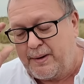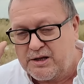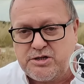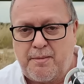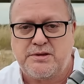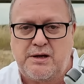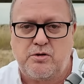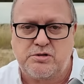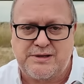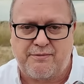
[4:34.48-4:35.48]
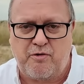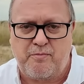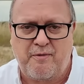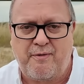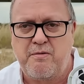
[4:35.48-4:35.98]
By the time I deleted all the stuff
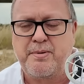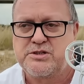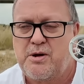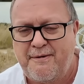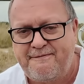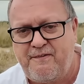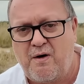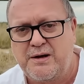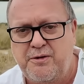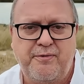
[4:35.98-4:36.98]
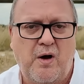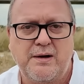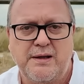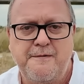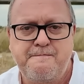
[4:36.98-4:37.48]
off my phone, by the time I
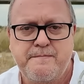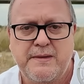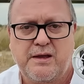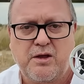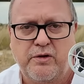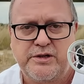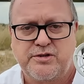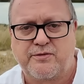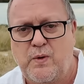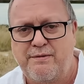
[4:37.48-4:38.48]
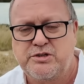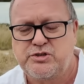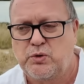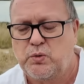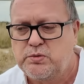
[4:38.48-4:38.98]
finally got this software
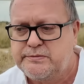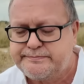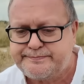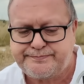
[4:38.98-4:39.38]
installed,